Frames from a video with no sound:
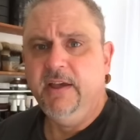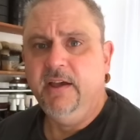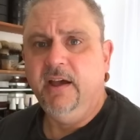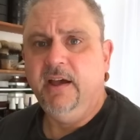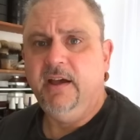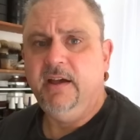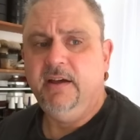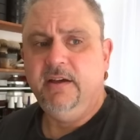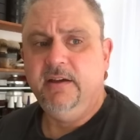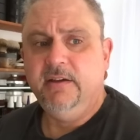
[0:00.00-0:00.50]

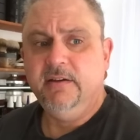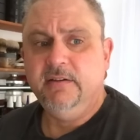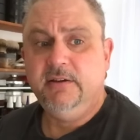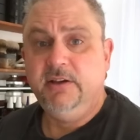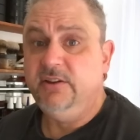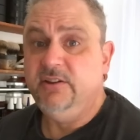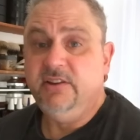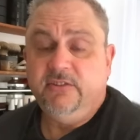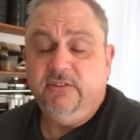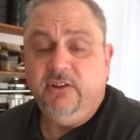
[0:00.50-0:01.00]
uh,
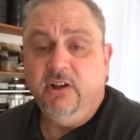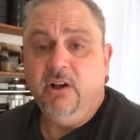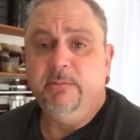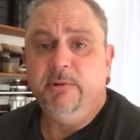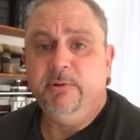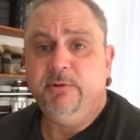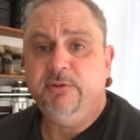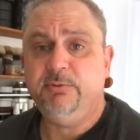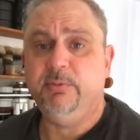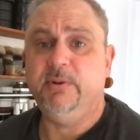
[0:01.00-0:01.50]
can you tell
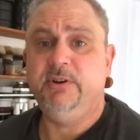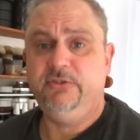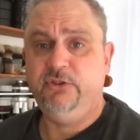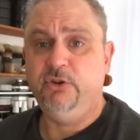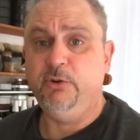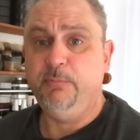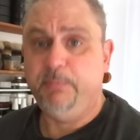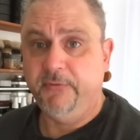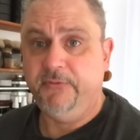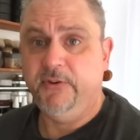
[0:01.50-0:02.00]
me which ones
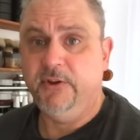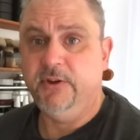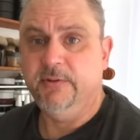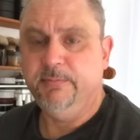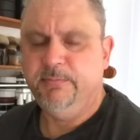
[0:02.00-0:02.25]
you prefer?